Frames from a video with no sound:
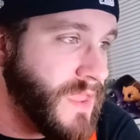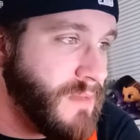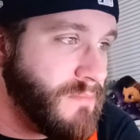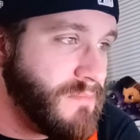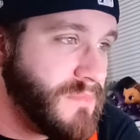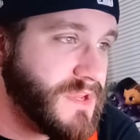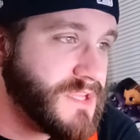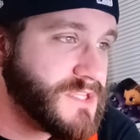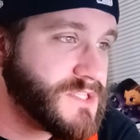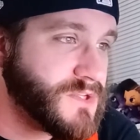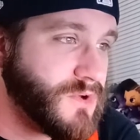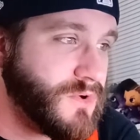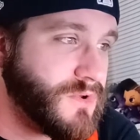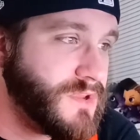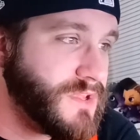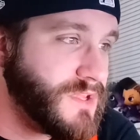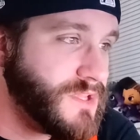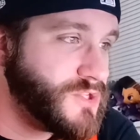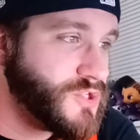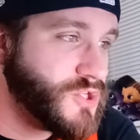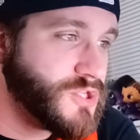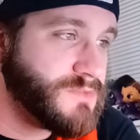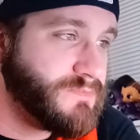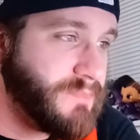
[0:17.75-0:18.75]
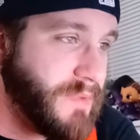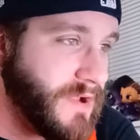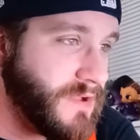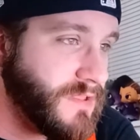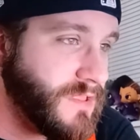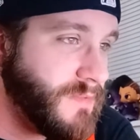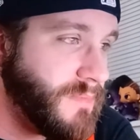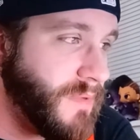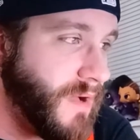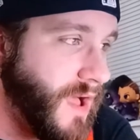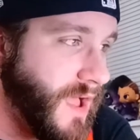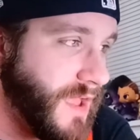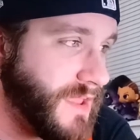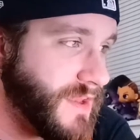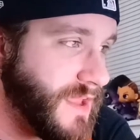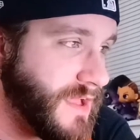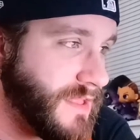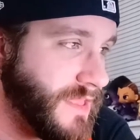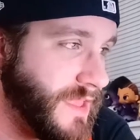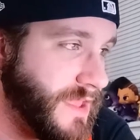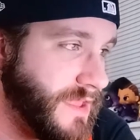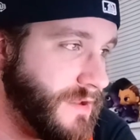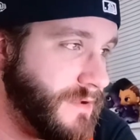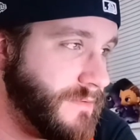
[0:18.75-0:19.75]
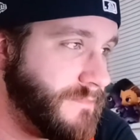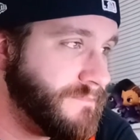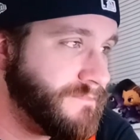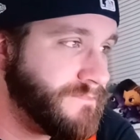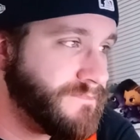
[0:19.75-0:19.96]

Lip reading: Minnesota is just barely behind Atlanta.